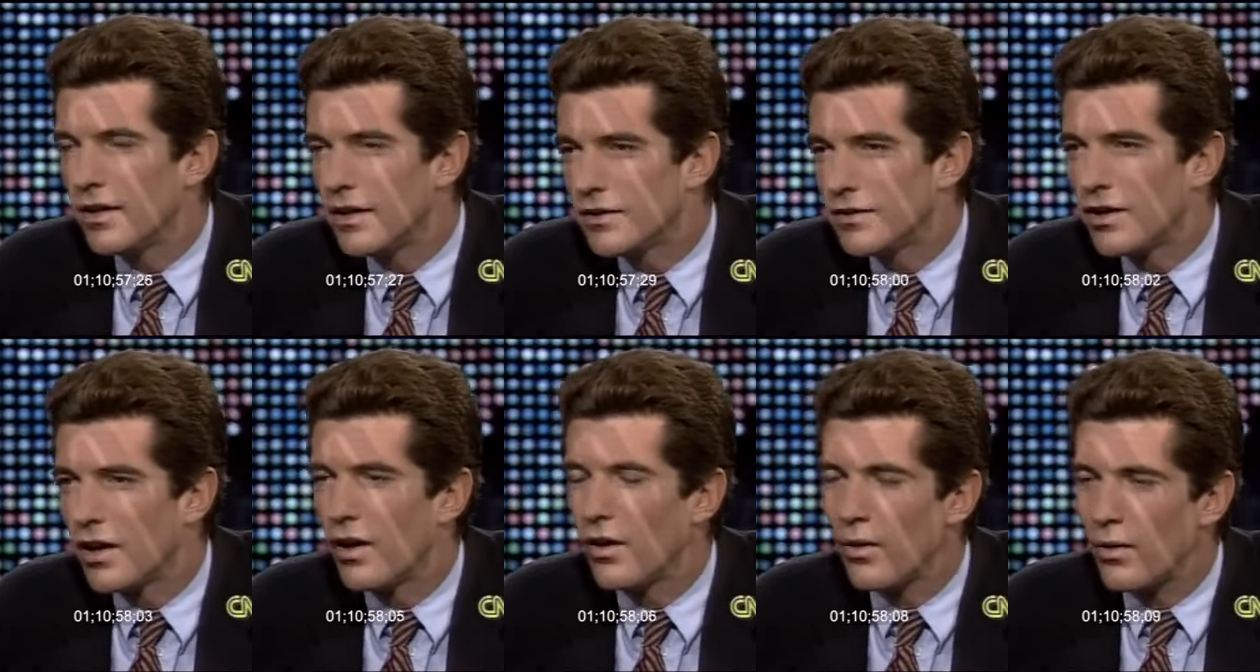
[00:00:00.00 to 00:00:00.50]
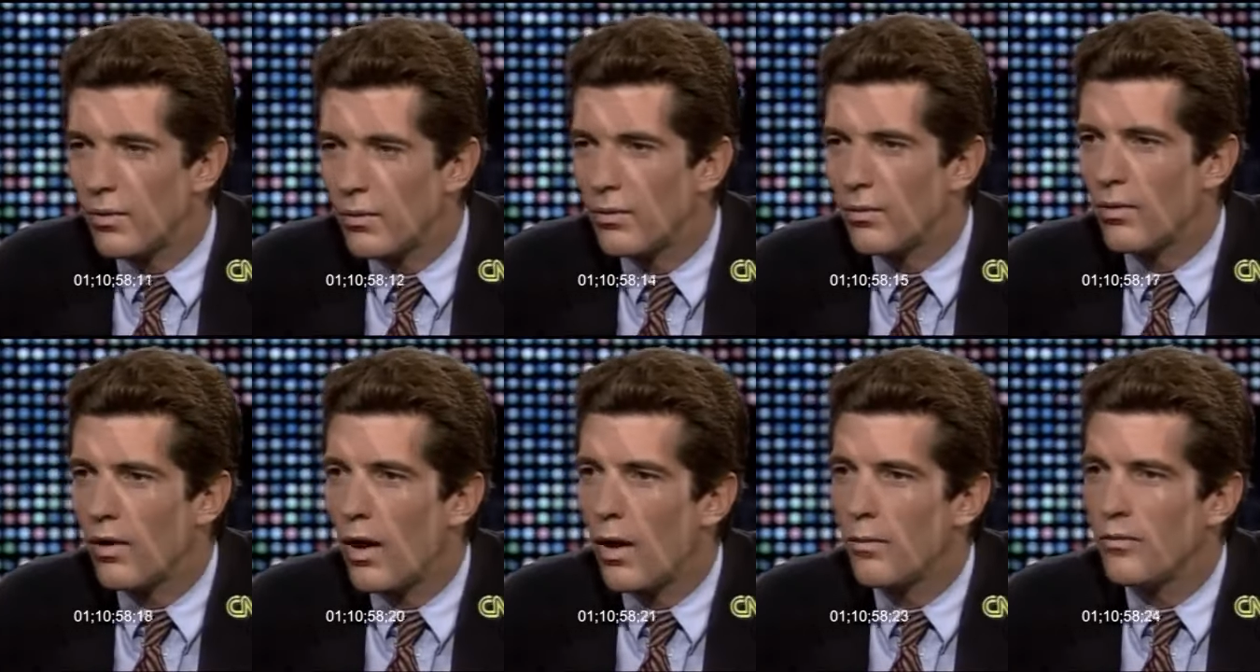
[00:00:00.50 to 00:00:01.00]
So
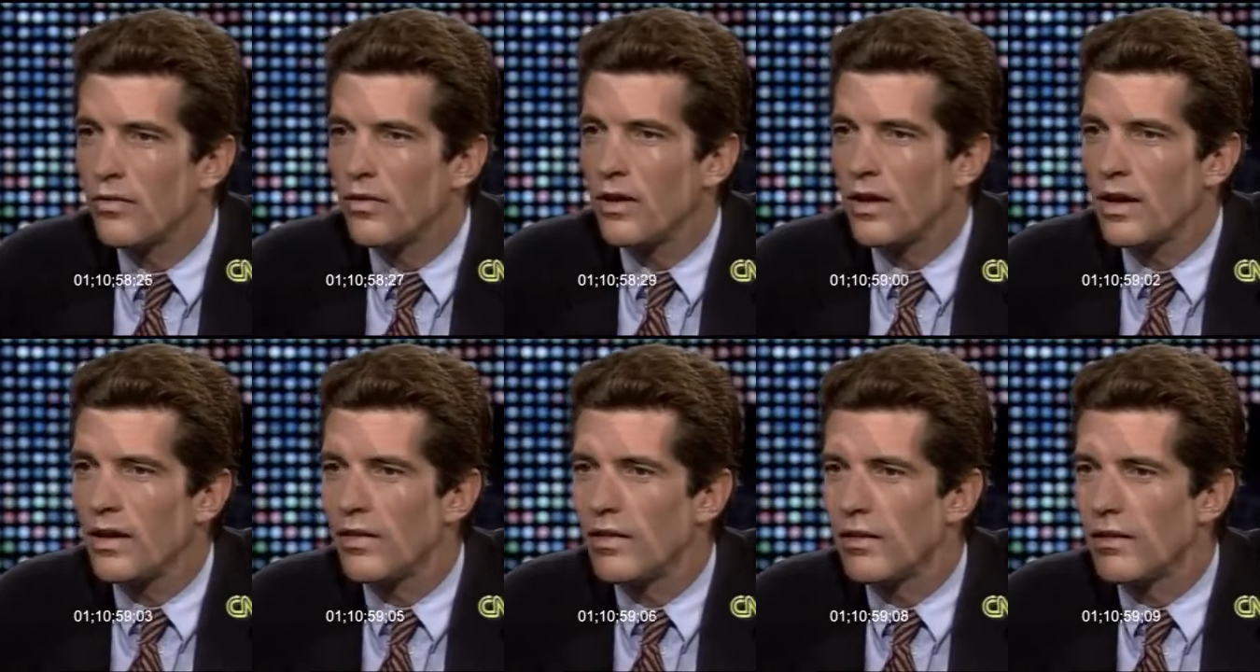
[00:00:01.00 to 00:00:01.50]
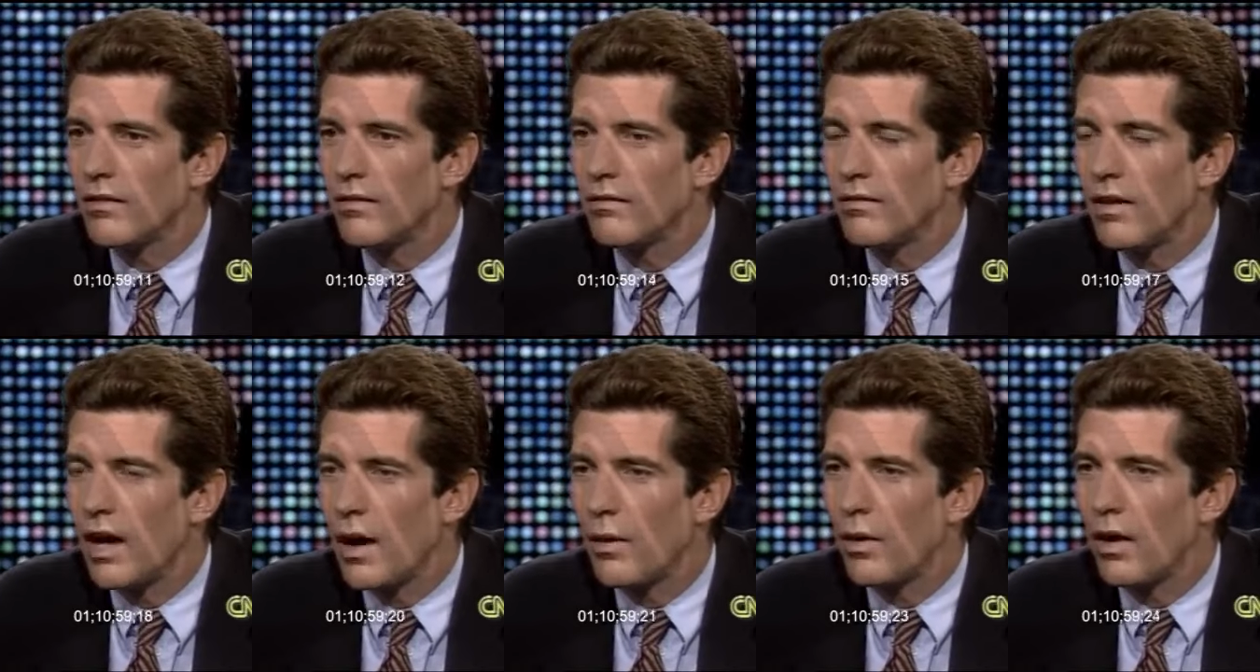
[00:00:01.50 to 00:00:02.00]
hopefully
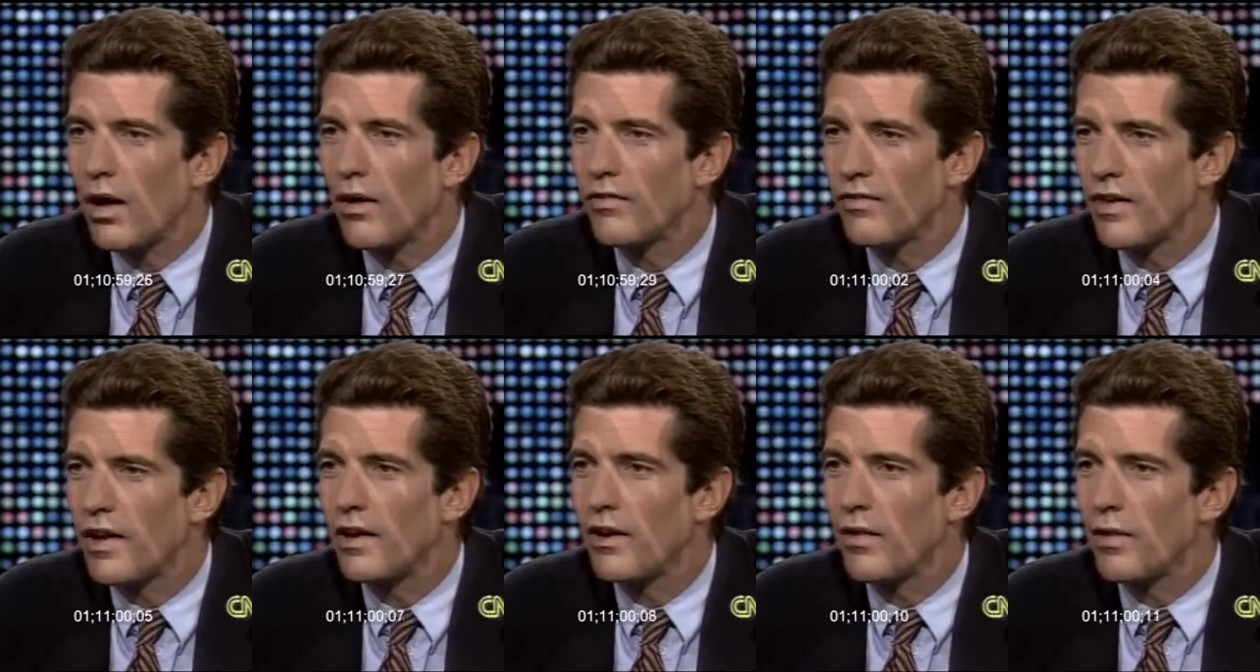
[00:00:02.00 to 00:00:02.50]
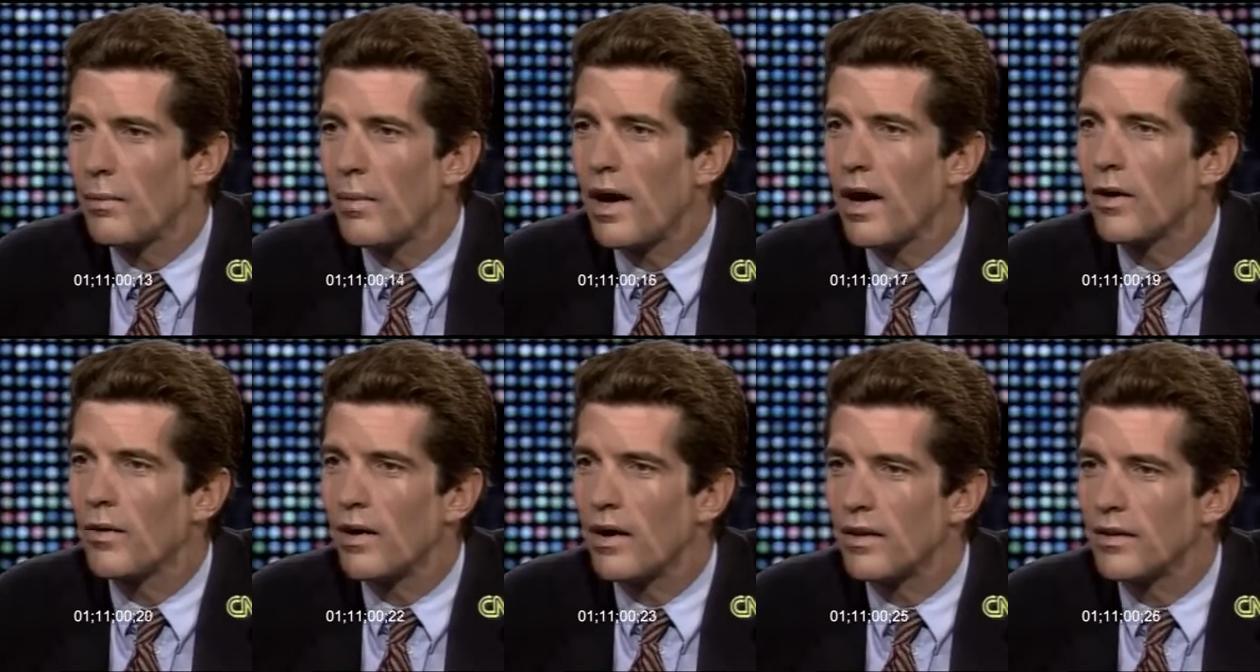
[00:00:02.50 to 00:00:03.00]
I'll fade into the
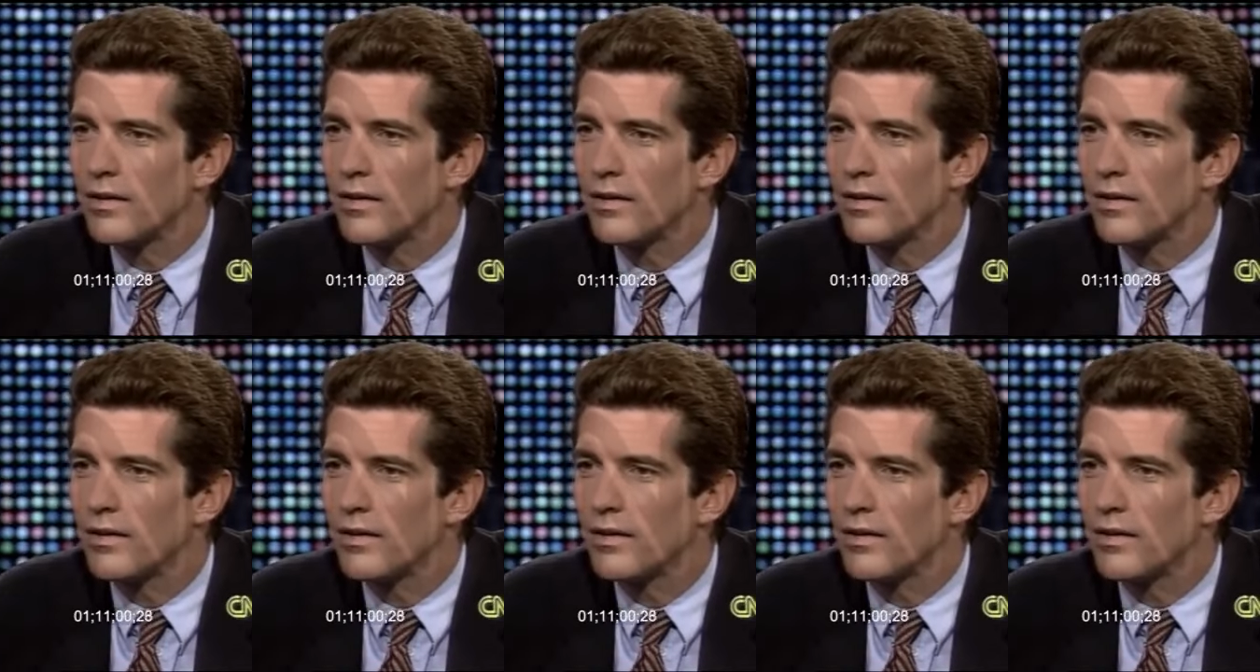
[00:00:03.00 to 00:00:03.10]
background.